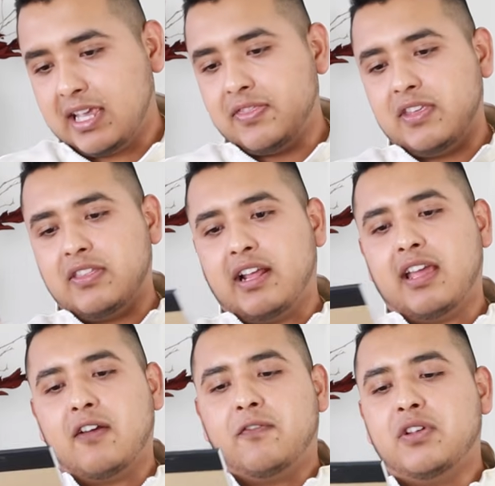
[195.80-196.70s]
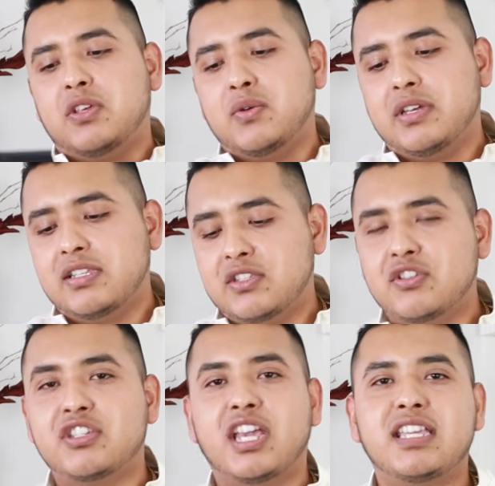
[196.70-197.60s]
second thing that I have for you is to
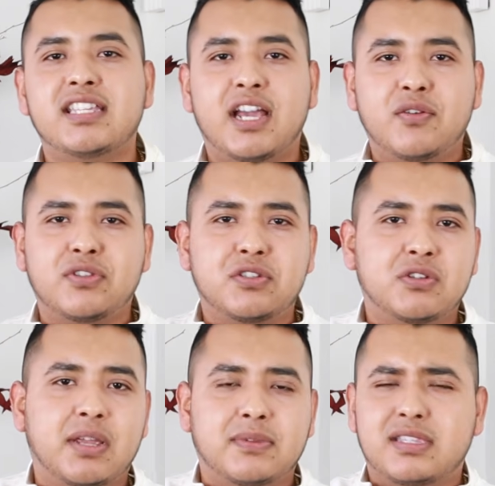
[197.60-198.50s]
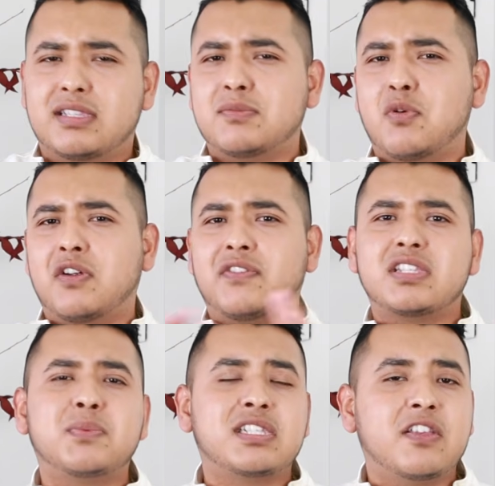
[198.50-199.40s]
change out the drapes. This is more of a
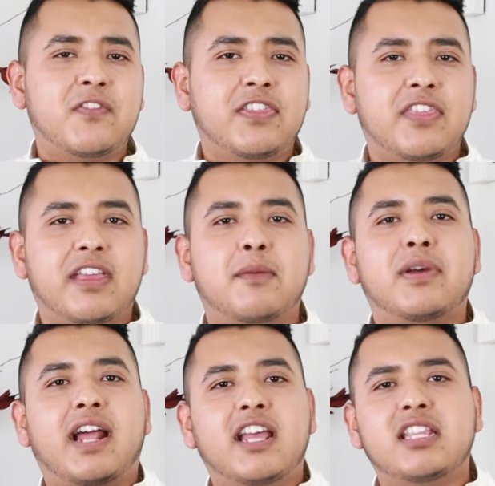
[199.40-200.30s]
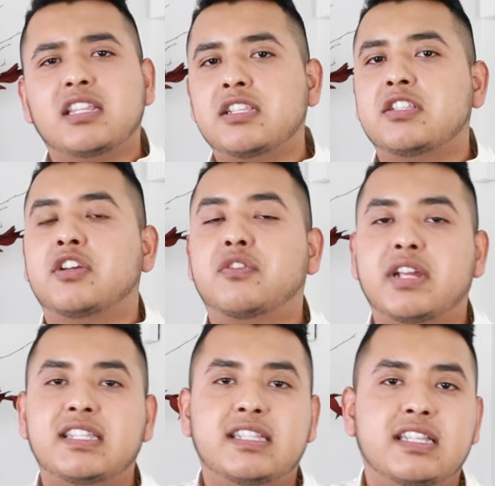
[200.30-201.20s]
specific thing, but I think this is a
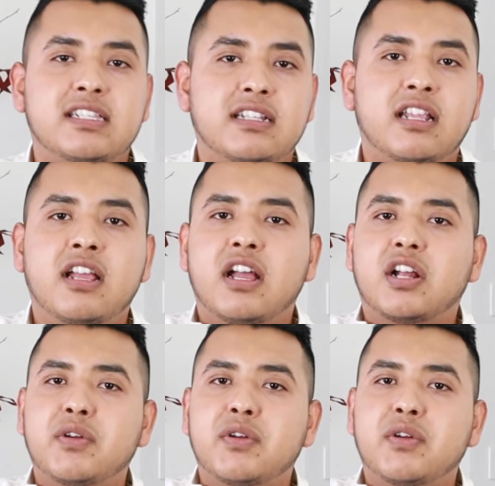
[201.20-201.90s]
great season, a